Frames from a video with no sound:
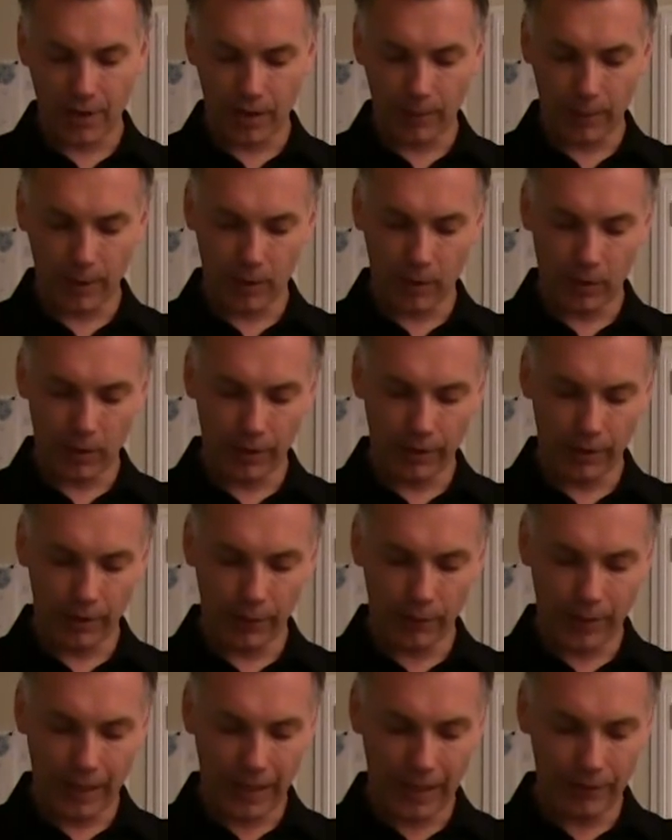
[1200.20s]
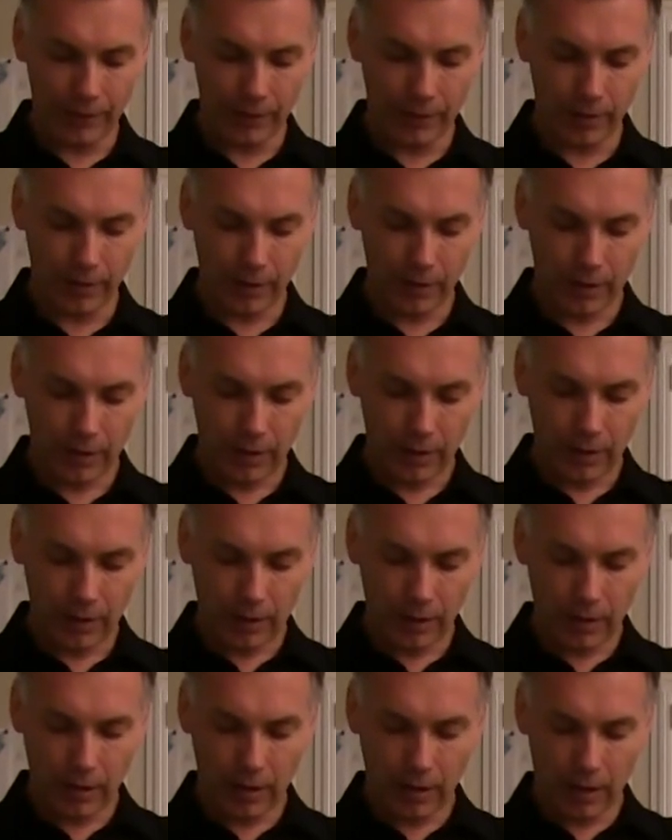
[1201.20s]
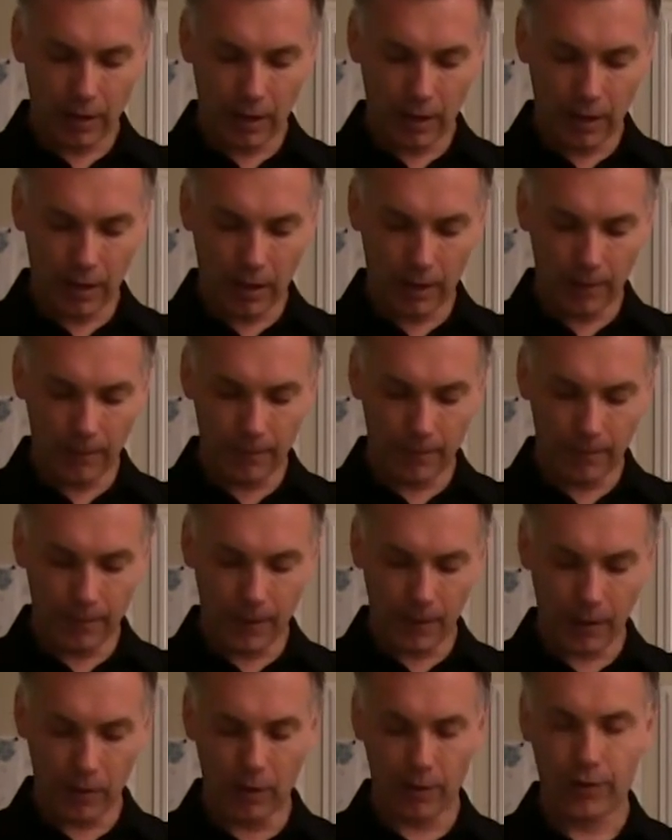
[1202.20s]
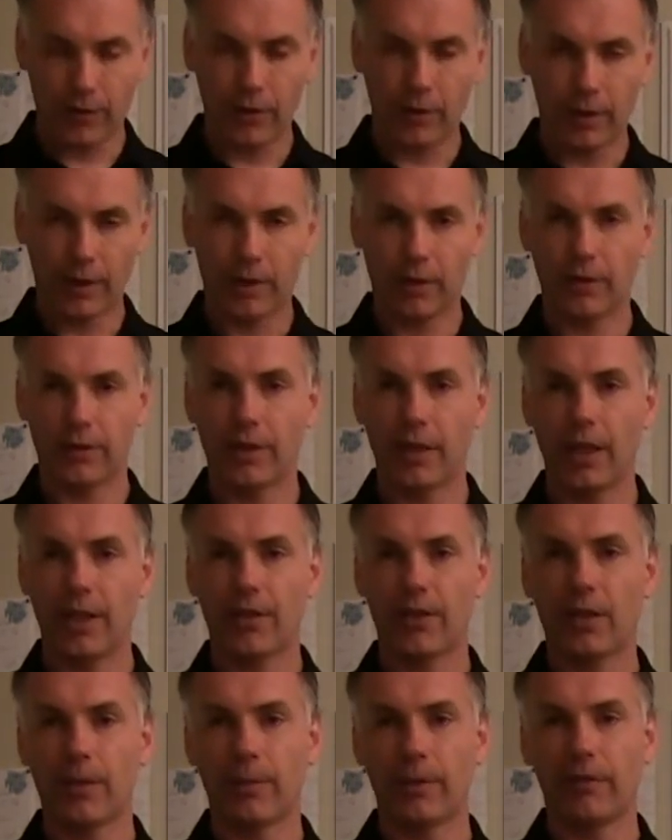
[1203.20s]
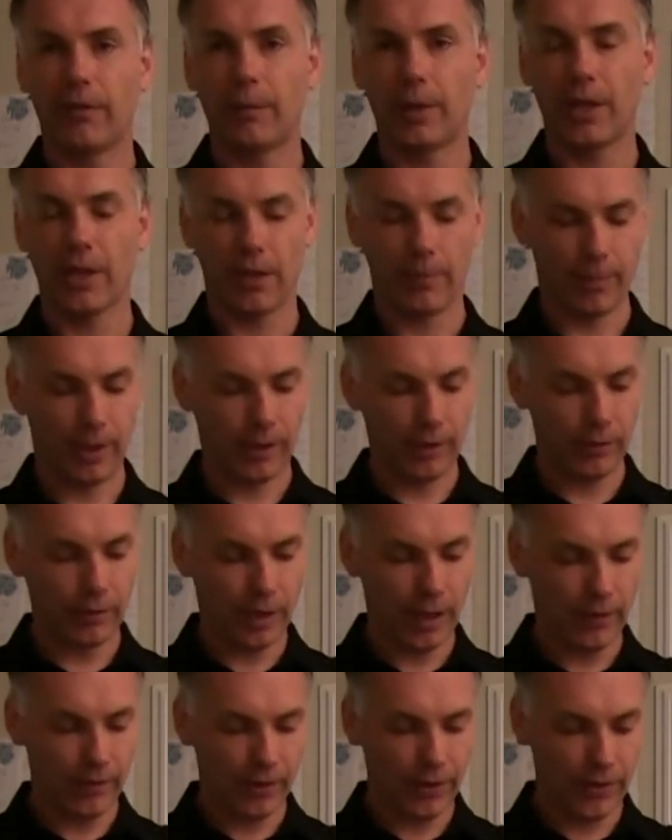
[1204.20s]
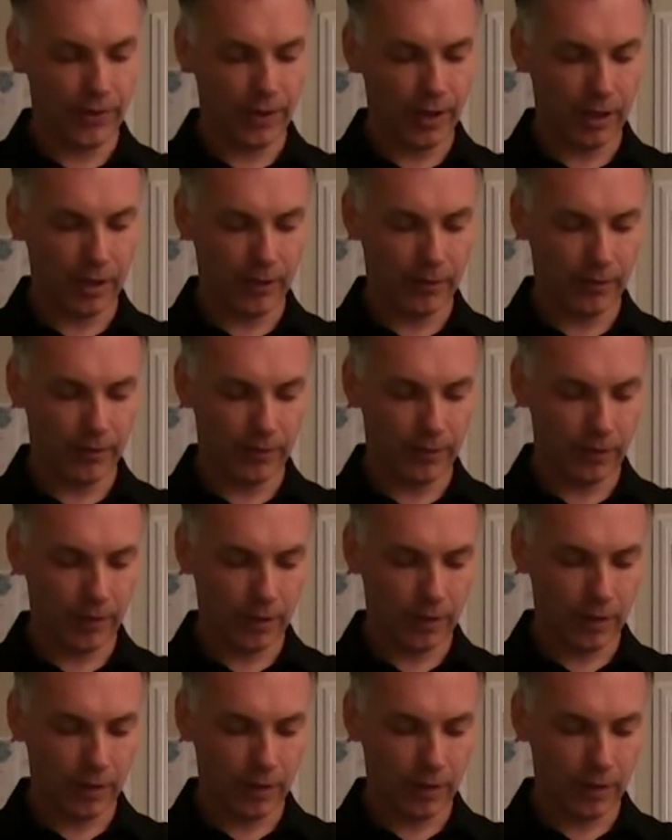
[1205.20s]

that can be called in the driver. And also it contains some information about the driver itself.